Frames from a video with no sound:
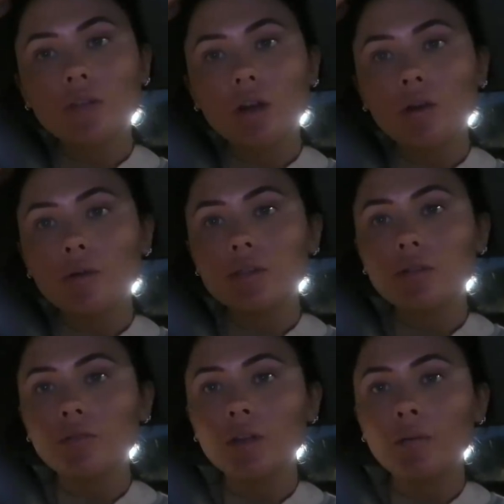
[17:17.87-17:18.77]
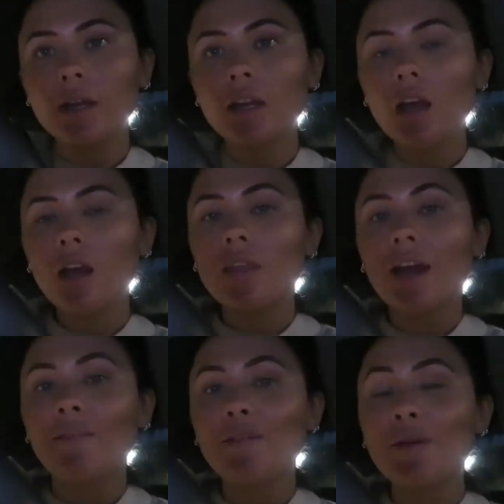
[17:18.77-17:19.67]
I feel like I always look really weird. The
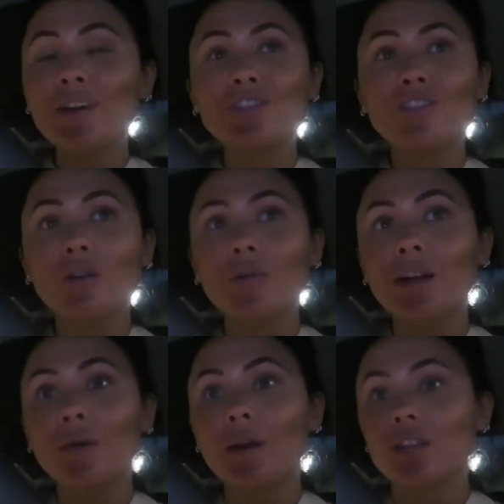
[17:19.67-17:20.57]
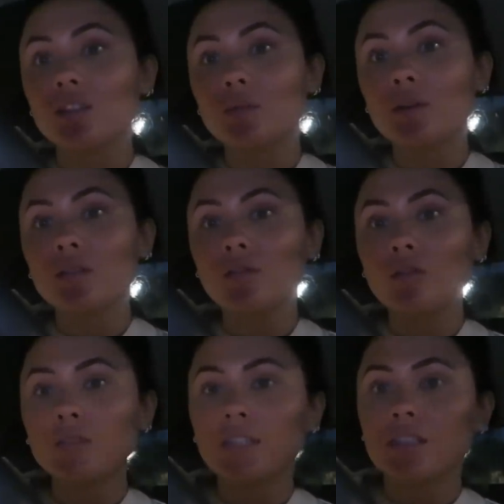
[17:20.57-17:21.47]
camera might struggle a little bit just because of
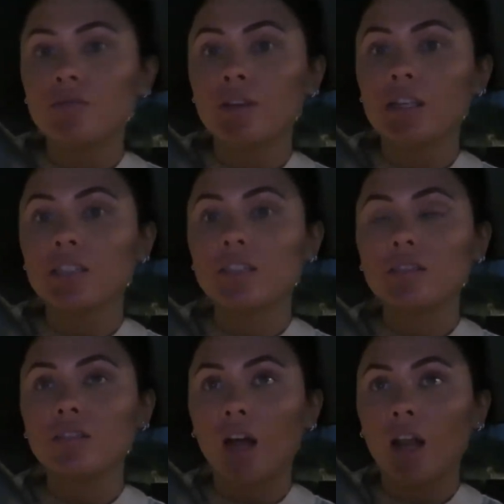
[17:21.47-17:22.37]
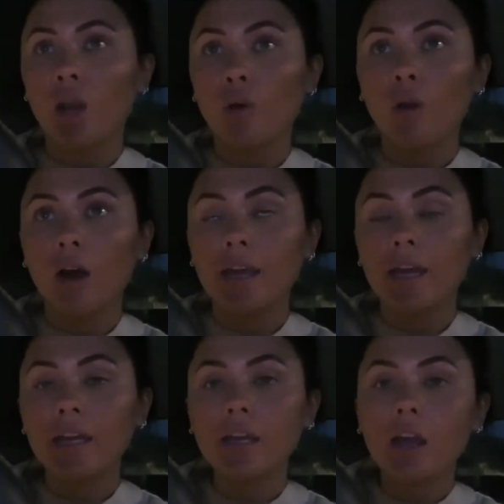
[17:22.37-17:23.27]
course it is really like low
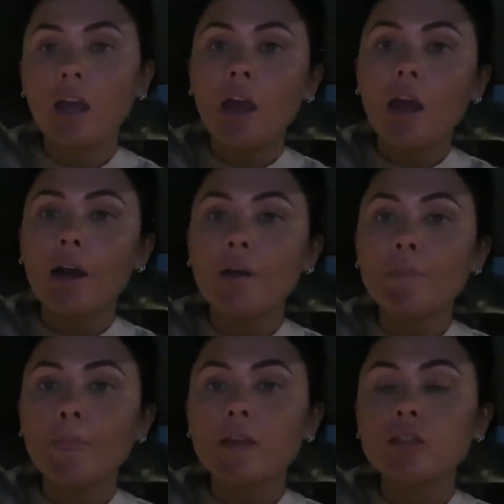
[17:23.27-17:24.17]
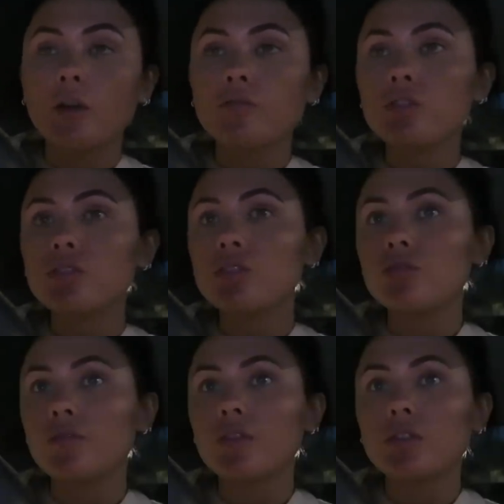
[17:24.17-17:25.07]
lighting. So I've just
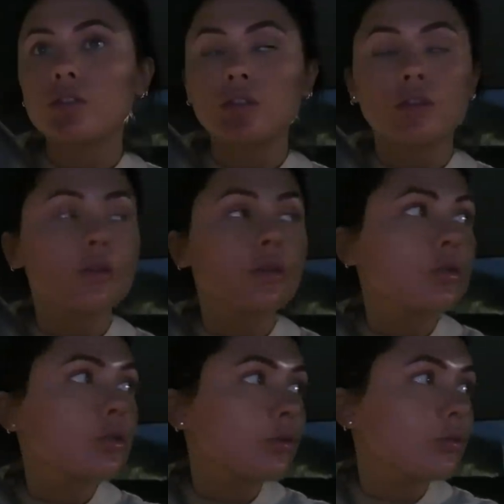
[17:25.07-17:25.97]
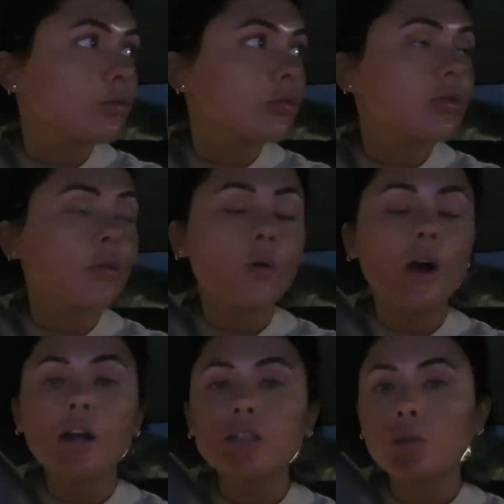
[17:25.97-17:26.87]
driven to Sean's
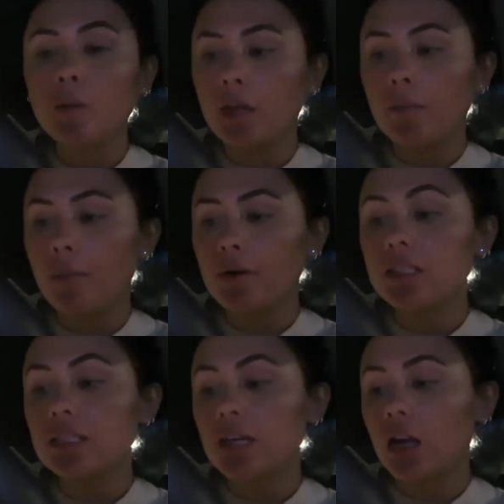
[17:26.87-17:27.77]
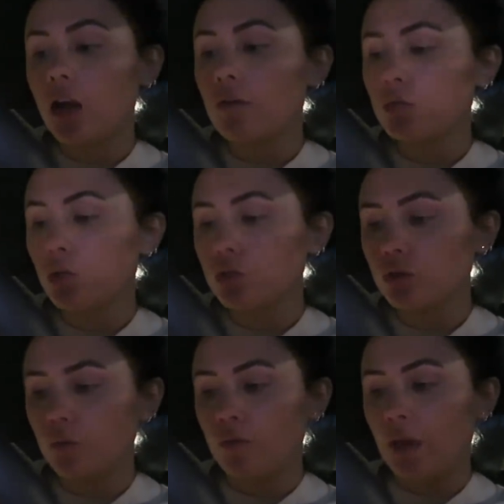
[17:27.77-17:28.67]
work to pick him up because he's gonna come
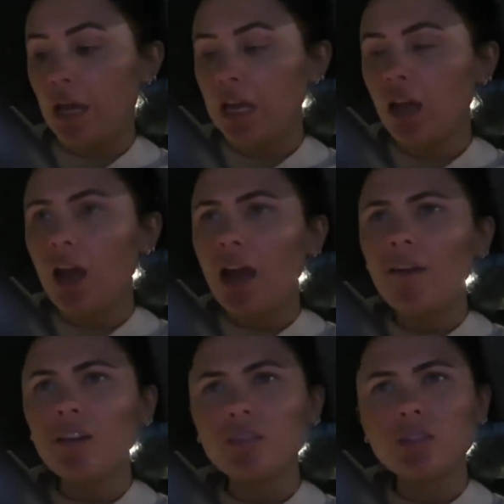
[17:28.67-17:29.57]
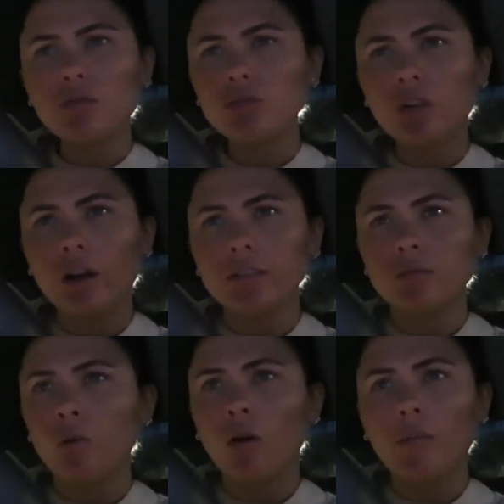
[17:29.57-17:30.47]
doctors with me. I haven't even told you guys
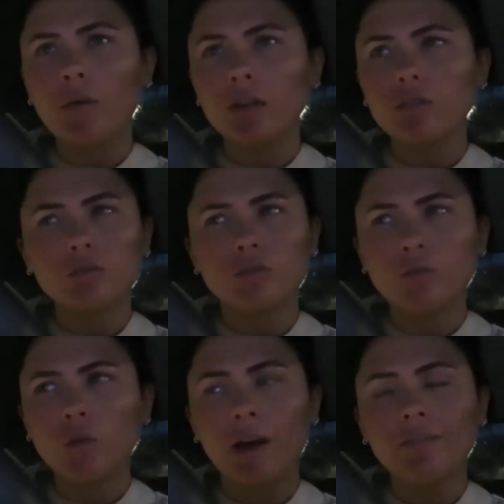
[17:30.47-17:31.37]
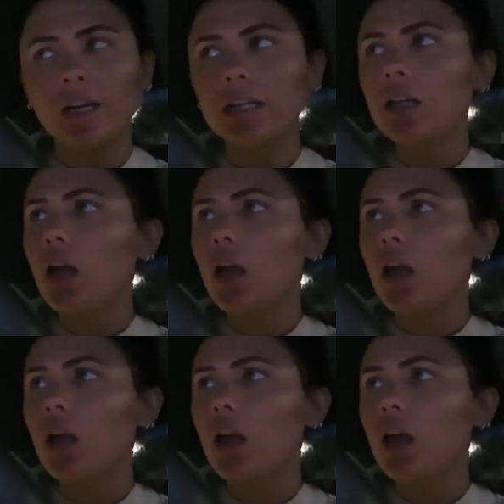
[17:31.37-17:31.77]
what I'm going doctors for, have I?